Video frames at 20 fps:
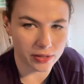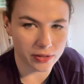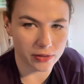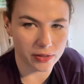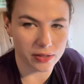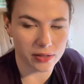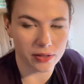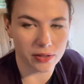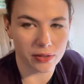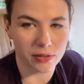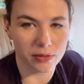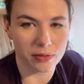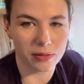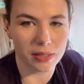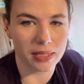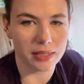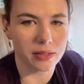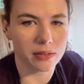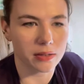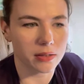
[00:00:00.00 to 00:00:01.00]
you can do.
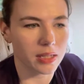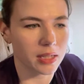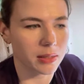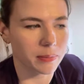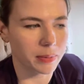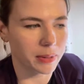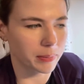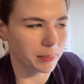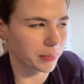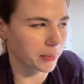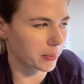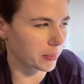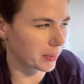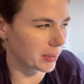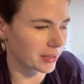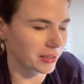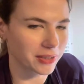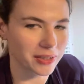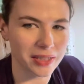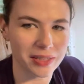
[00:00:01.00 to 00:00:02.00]
I know a lot of people
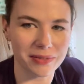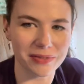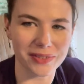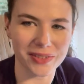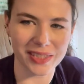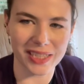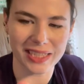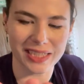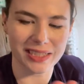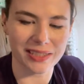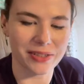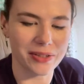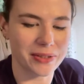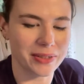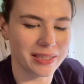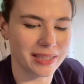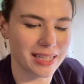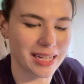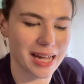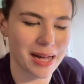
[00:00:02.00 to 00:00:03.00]
wear gloves, like
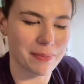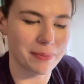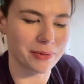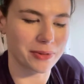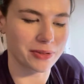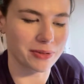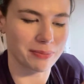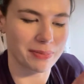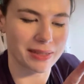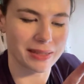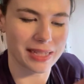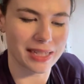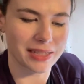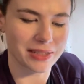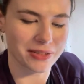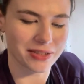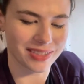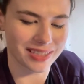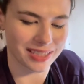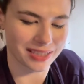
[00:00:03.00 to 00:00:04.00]
doing the apples. My
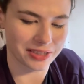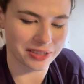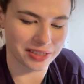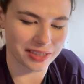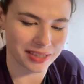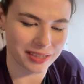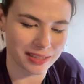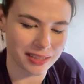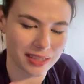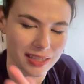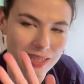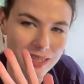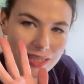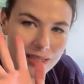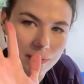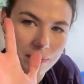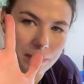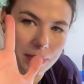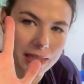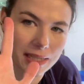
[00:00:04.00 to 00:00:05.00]
hands are actually
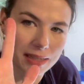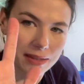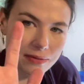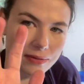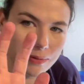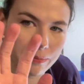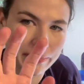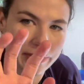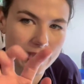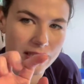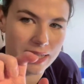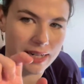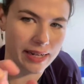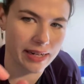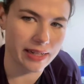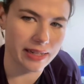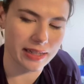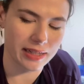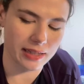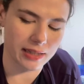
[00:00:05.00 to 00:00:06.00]
pink from
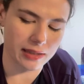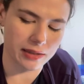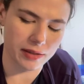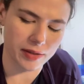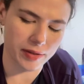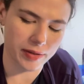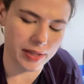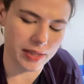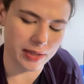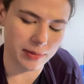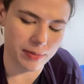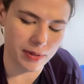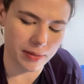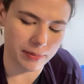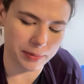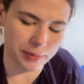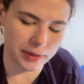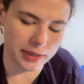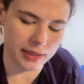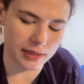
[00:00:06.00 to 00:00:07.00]
staining, and I know that's
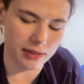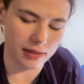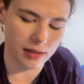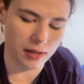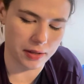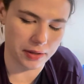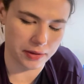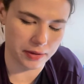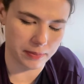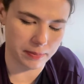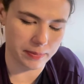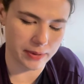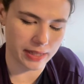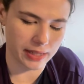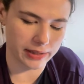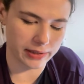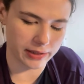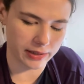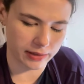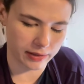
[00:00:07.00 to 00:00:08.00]
probably not the
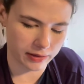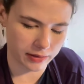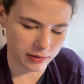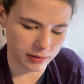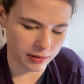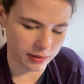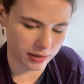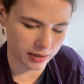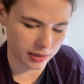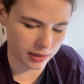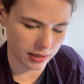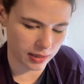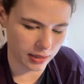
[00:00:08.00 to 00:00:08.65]
best because